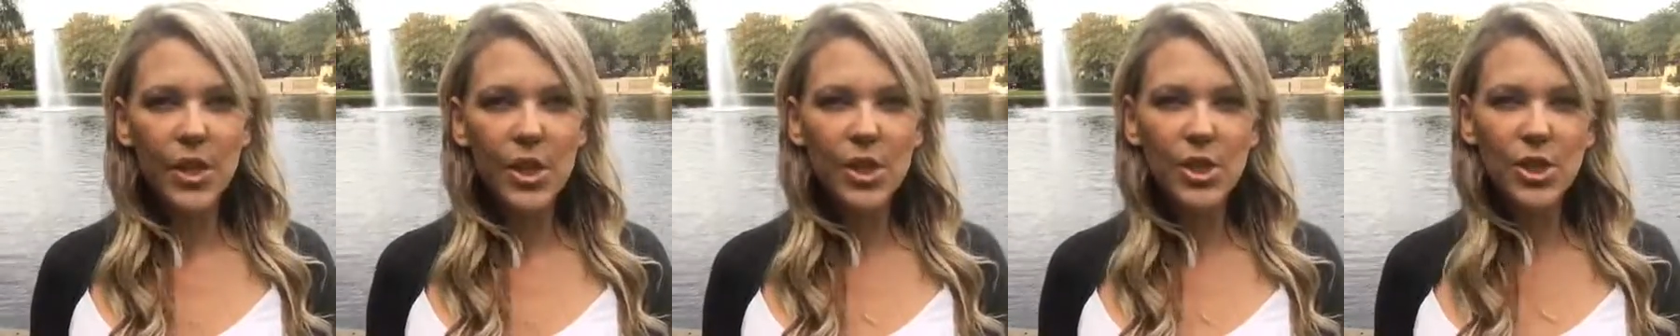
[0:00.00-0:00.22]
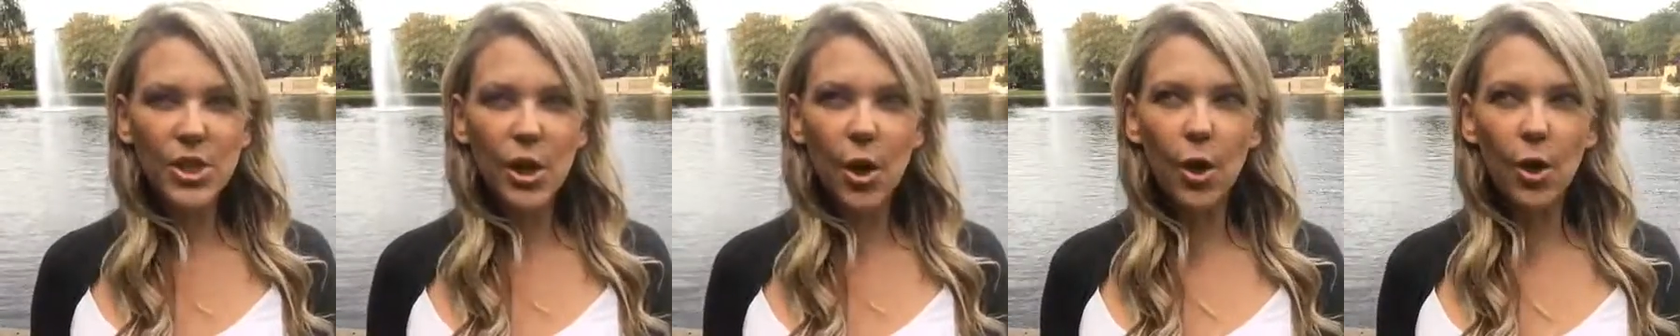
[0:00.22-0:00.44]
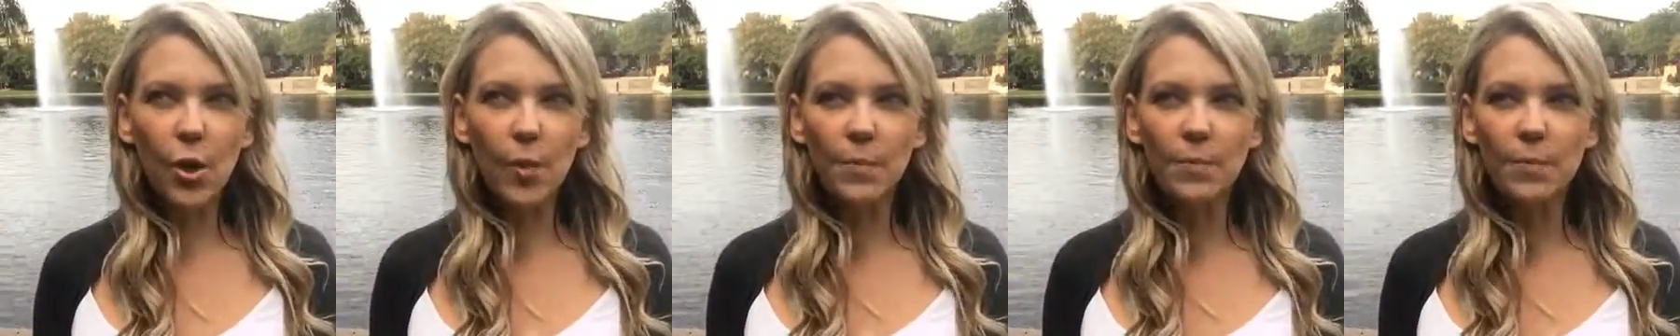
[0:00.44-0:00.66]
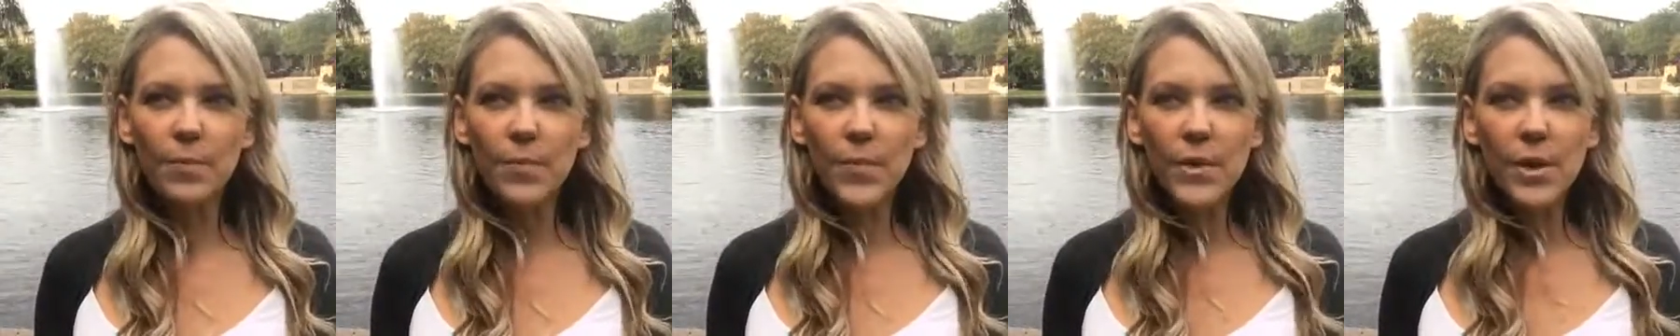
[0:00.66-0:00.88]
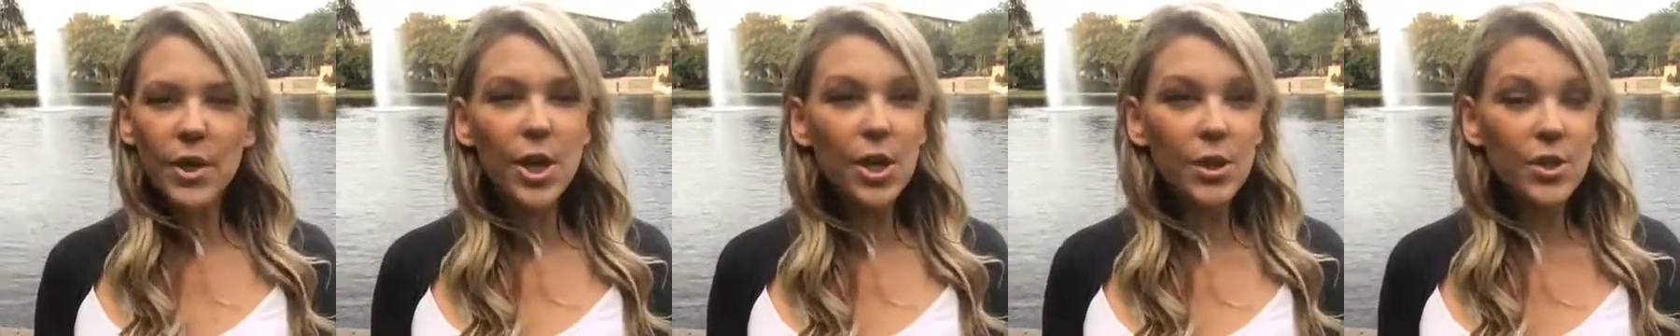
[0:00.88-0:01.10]
So,
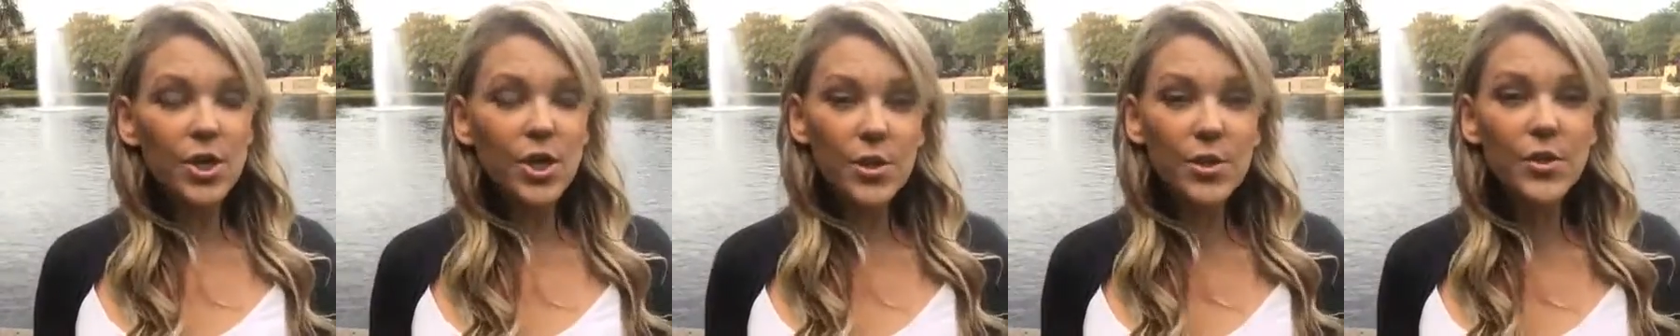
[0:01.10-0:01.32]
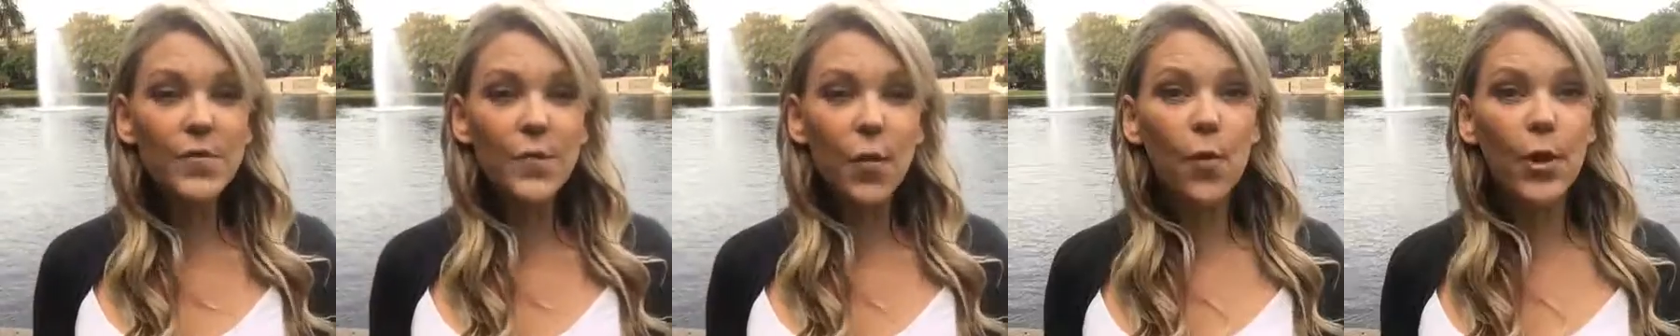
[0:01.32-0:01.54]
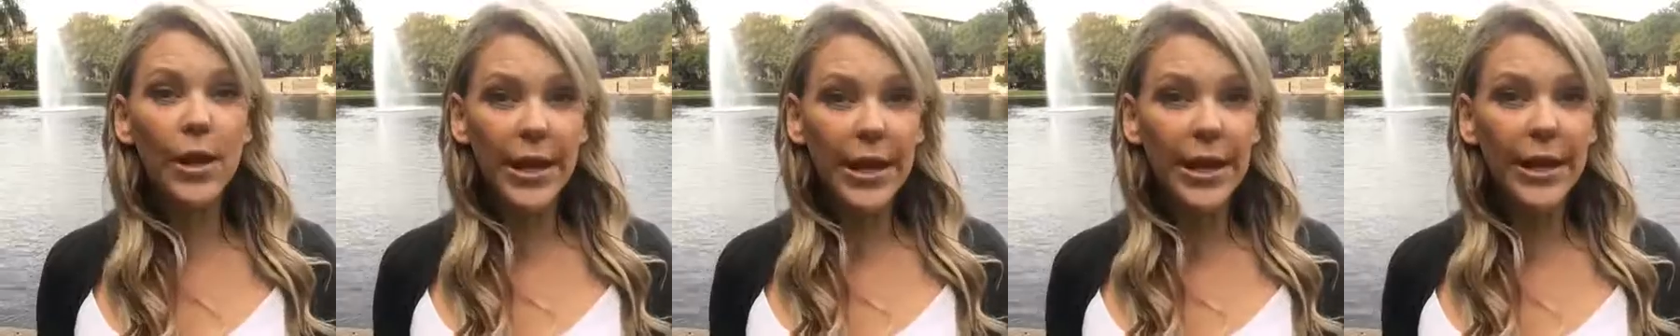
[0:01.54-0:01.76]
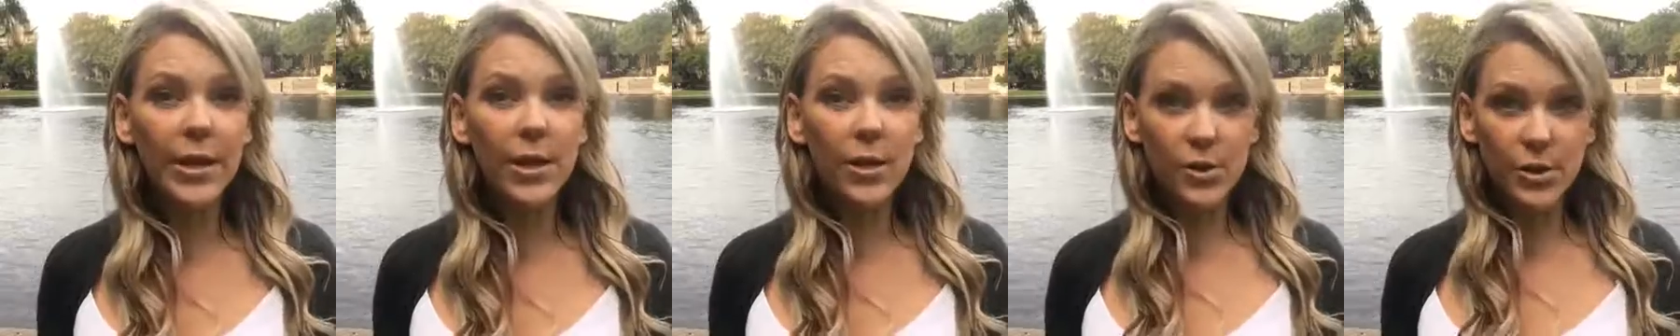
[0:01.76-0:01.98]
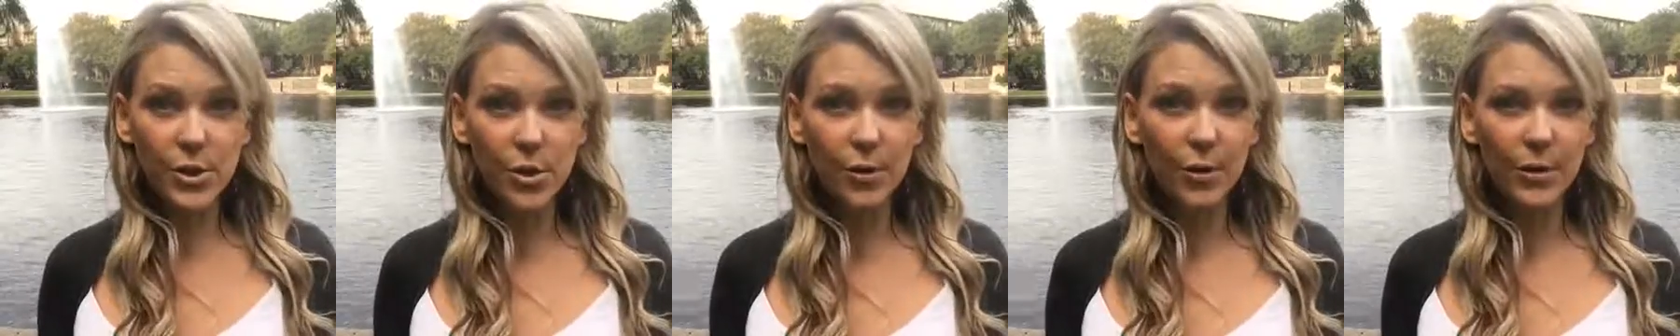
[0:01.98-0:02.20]
she was 48
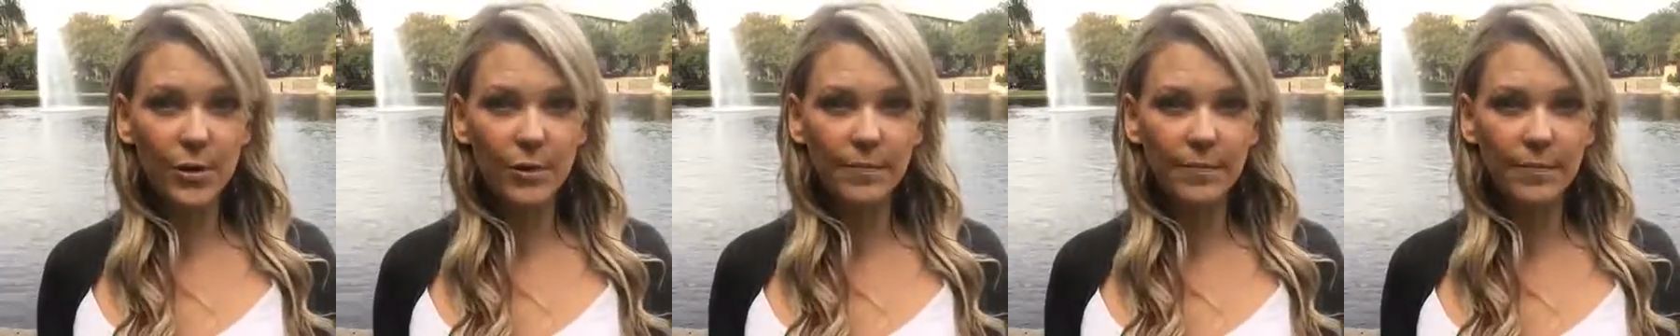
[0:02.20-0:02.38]
years old.